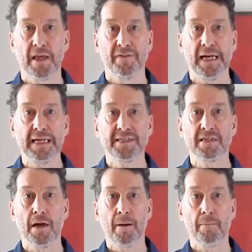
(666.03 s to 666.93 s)
They let
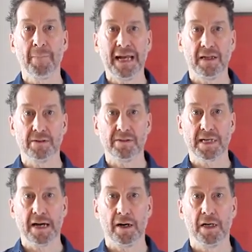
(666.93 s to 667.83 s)
us
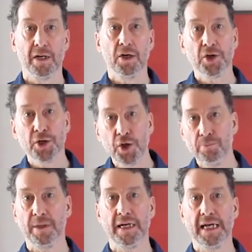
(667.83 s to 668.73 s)
balance our
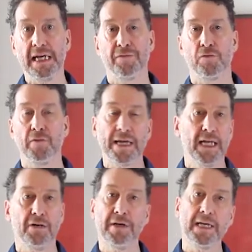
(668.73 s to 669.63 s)
human need for
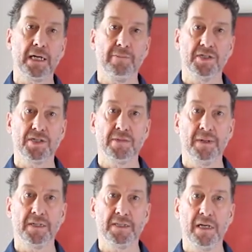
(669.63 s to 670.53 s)
regular income and
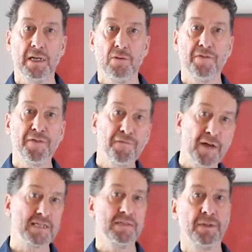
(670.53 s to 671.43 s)
stability with the
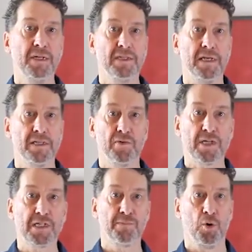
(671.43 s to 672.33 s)
flexibility to
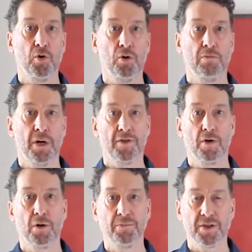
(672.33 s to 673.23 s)
explore other
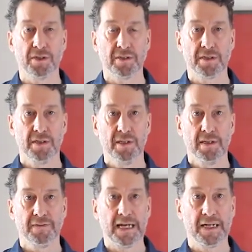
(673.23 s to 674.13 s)
options.
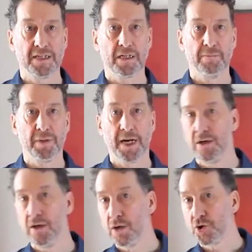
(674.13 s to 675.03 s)
They let us
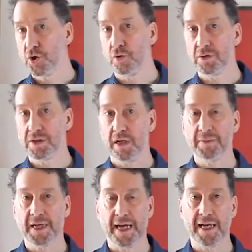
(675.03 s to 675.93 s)
combine
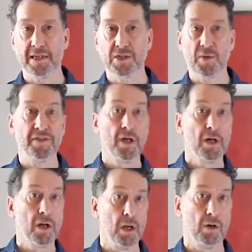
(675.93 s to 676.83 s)
short-term gains with
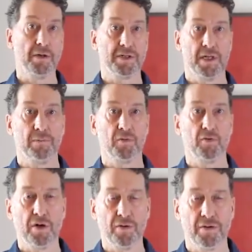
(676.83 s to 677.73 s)
longer-term
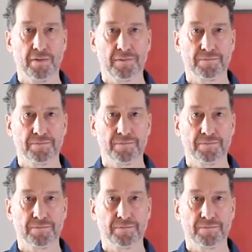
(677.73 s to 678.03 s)
growth.